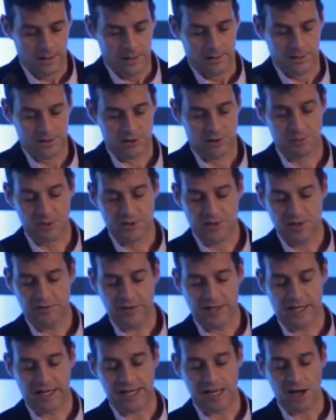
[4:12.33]
Now,
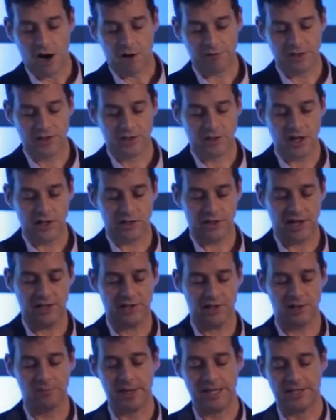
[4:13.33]
specifically, our research
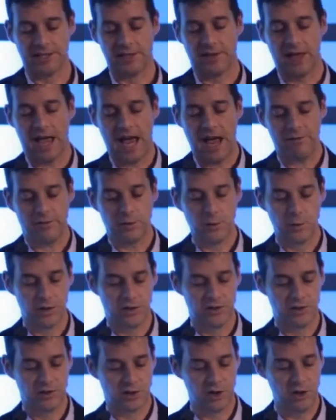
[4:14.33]
estimated that affluent
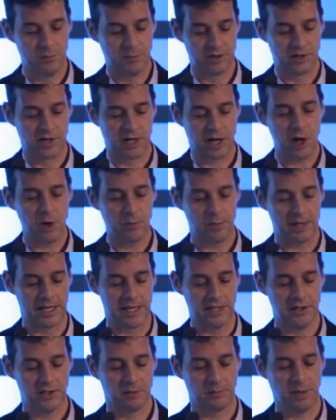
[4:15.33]
consumers
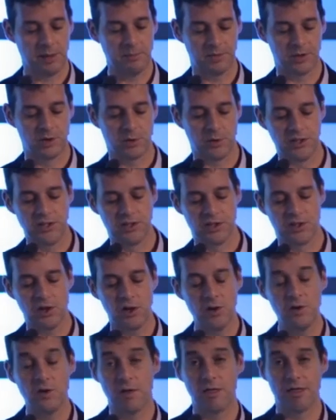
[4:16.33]
globally spent between
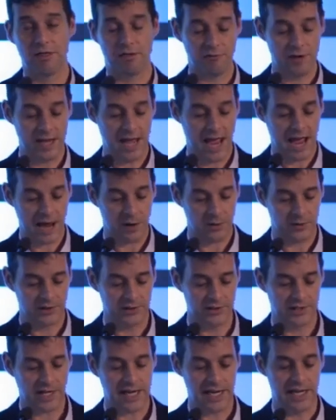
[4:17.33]
2 and 3 hours a
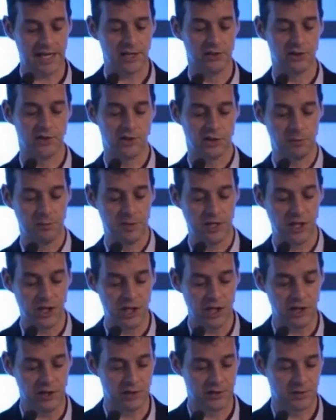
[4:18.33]
day consuming the
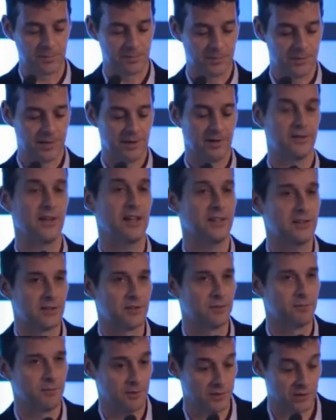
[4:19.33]
news. And
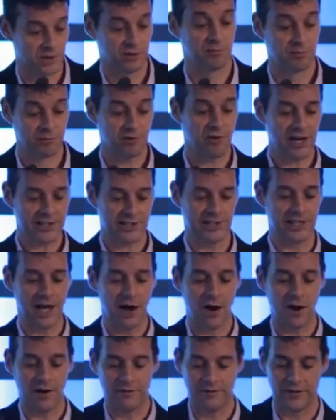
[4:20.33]
that's a surprisingly
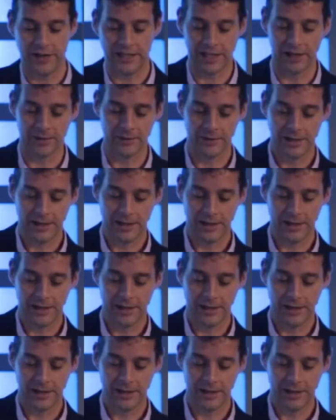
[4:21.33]
high figure,